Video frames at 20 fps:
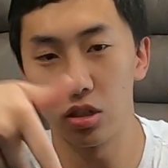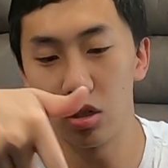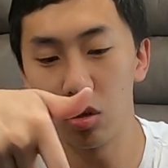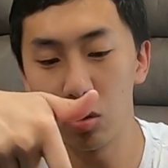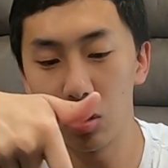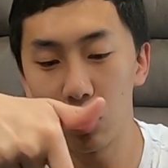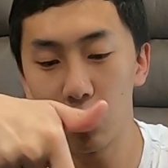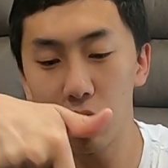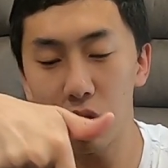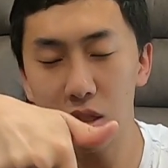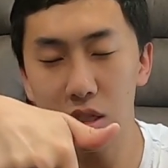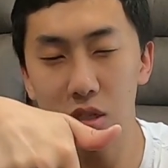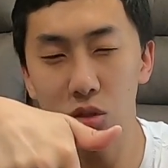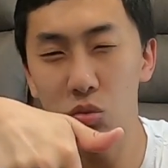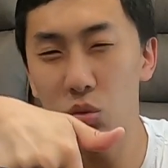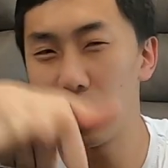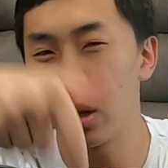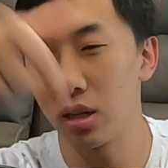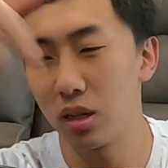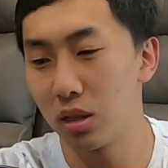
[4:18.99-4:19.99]
So it crosses
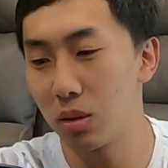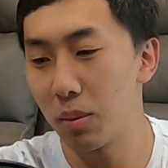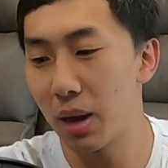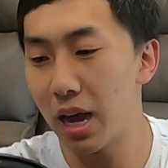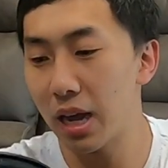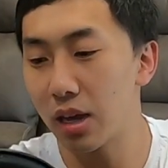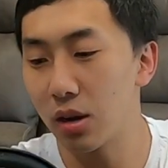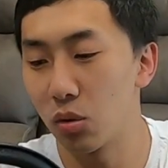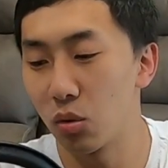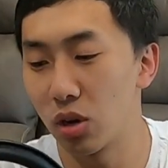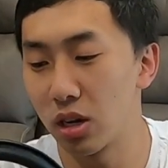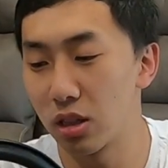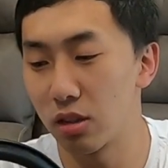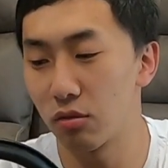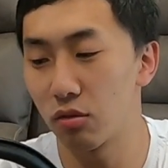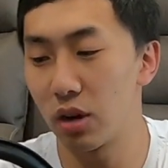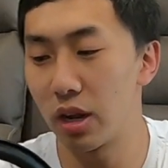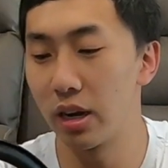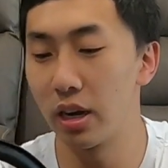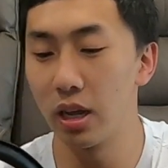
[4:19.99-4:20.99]
one in the back and one in the
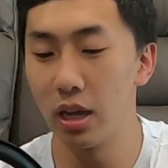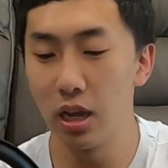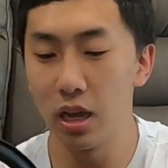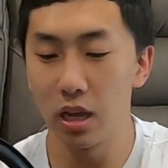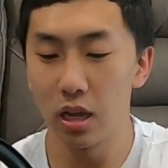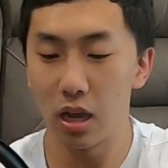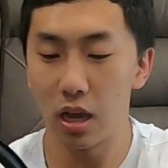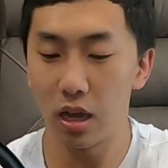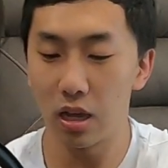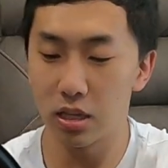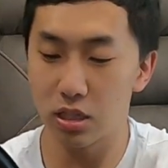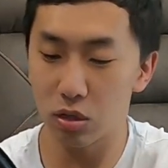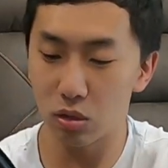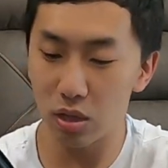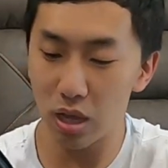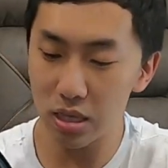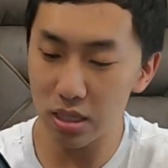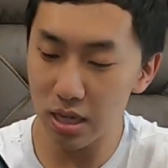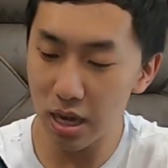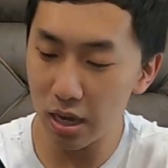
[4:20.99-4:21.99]
front. So
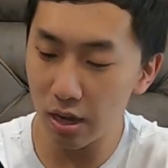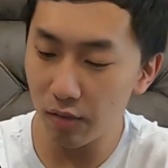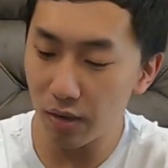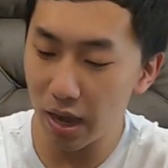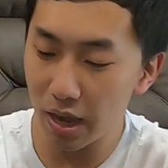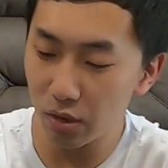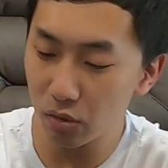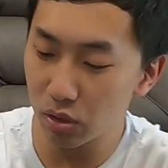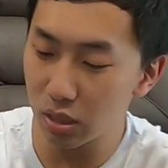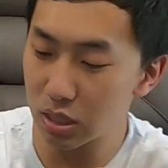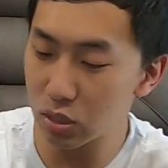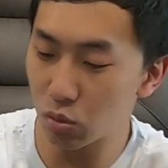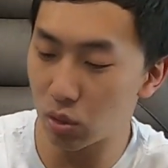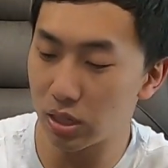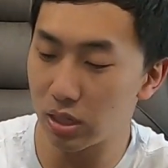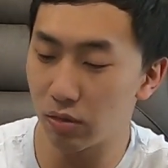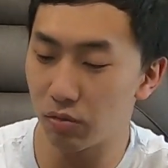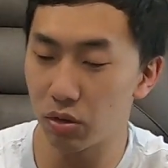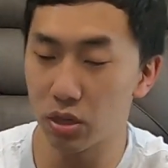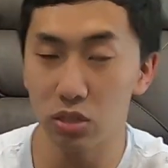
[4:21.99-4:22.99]
that's kind of how this one
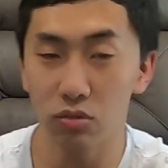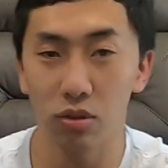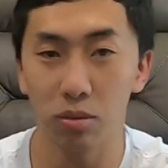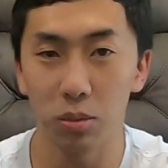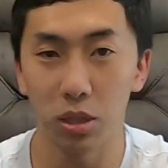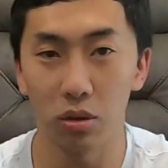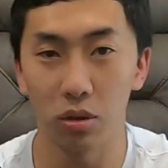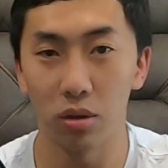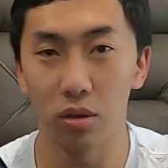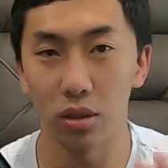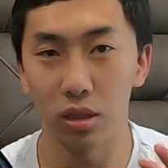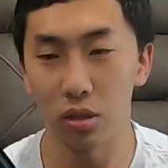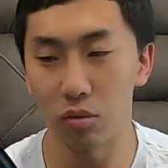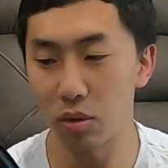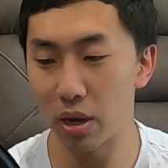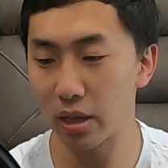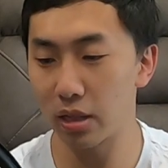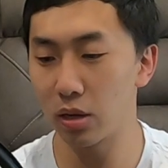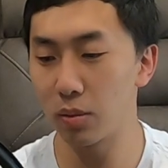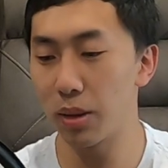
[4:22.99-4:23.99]
differs from the
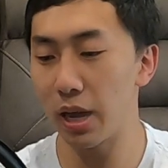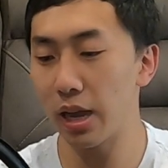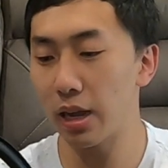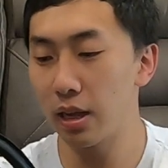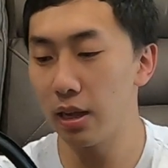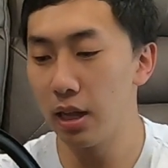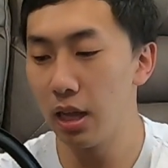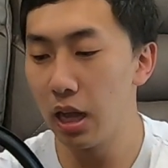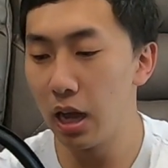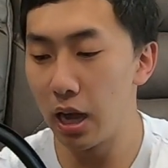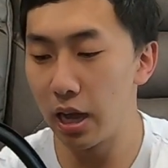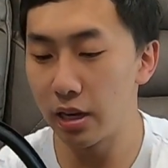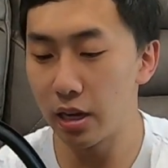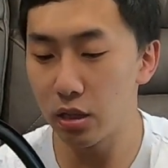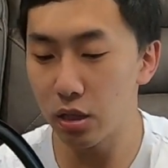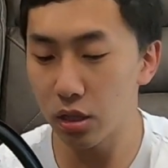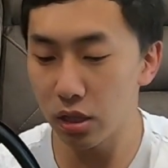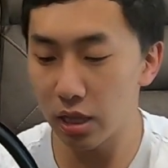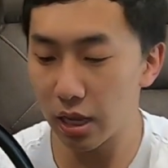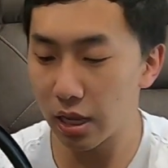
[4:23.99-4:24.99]
regular bag.
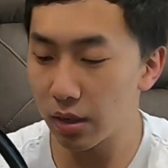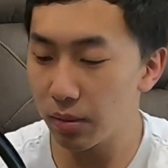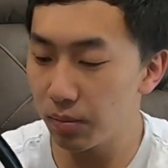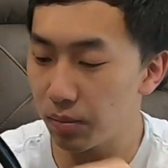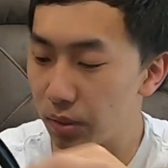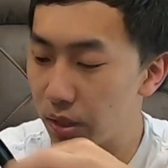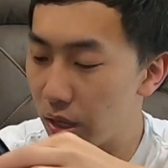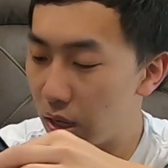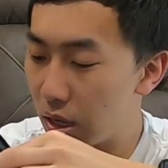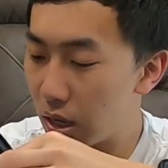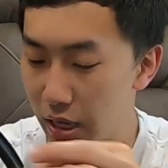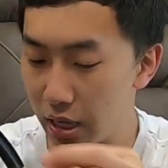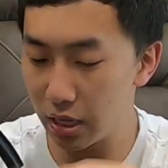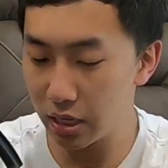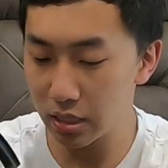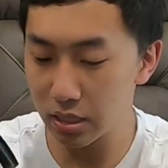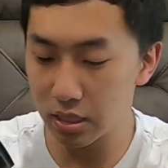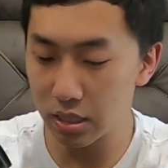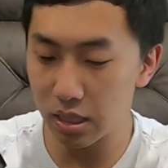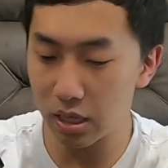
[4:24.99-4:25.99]
Another thing
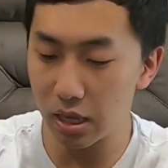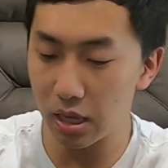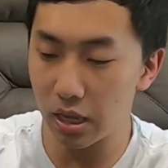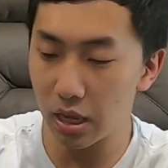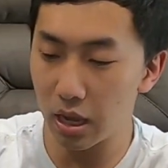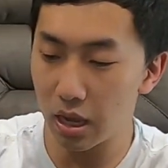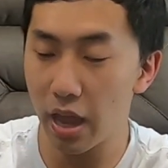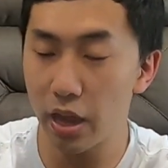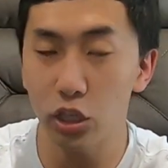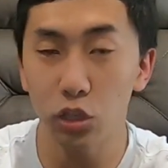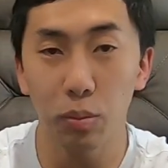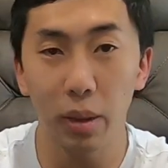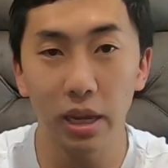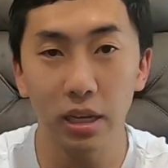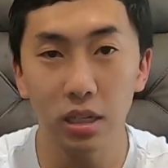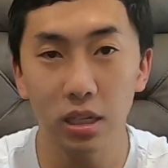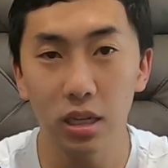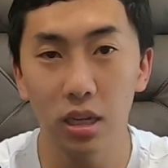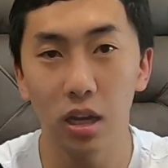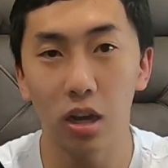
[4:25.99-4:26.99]
is the edge
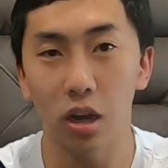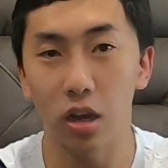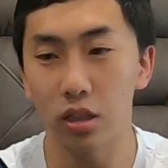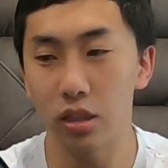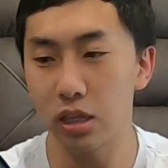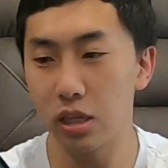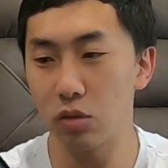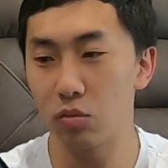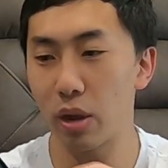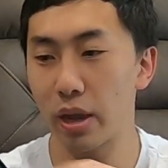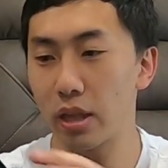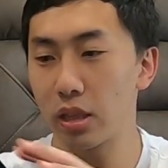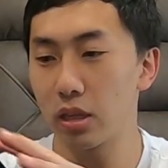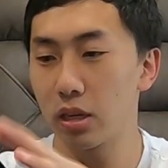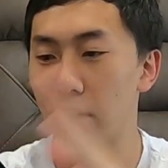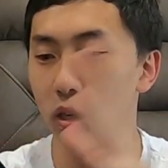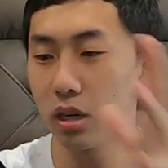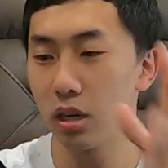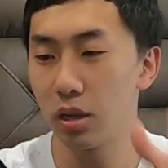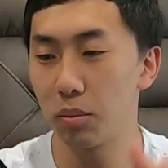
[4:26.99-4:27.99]
paint on the
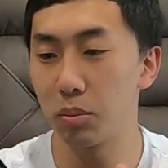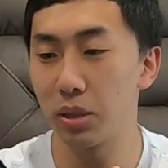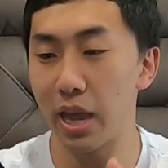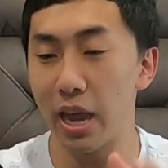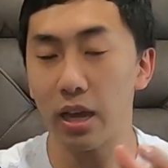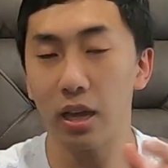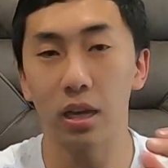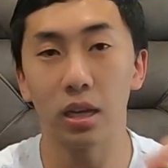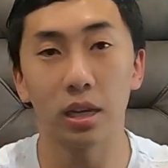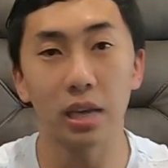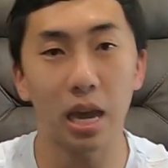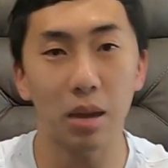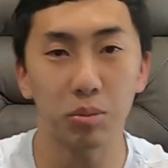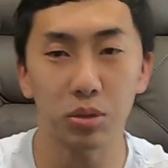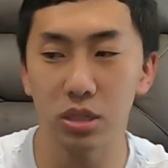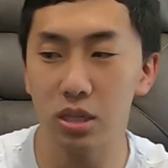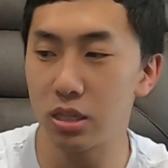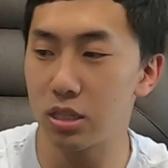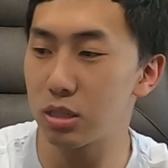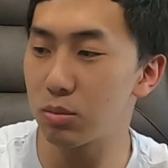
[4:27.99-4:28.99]
regular black
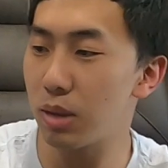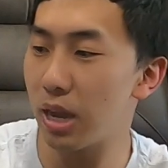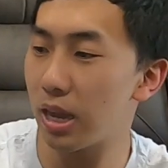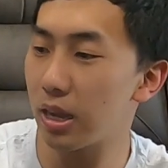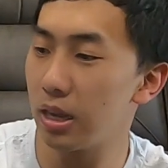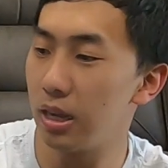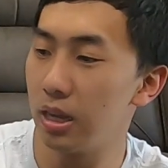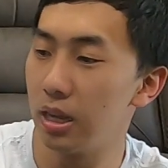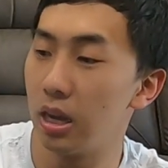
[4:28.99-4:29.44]
Capucines bag.